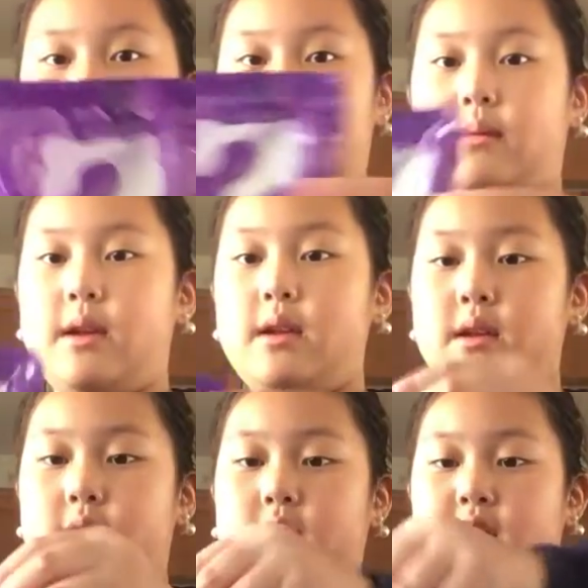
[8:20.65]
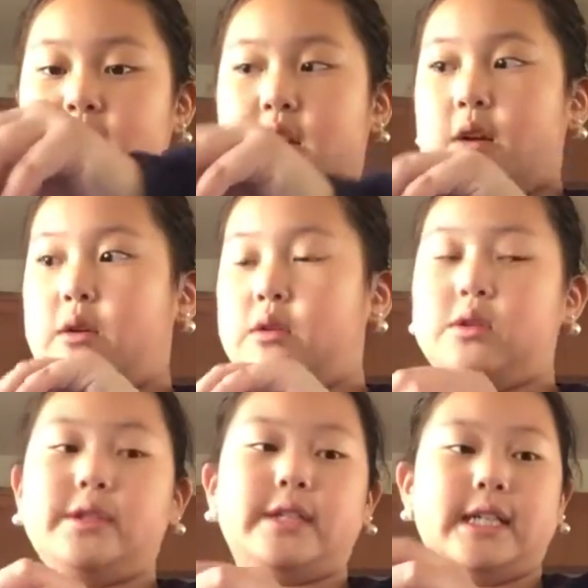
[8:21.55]
This one.
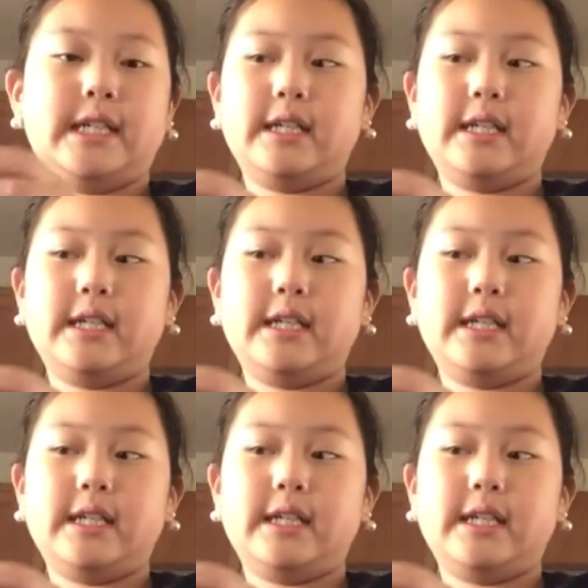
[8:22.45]
Ugh.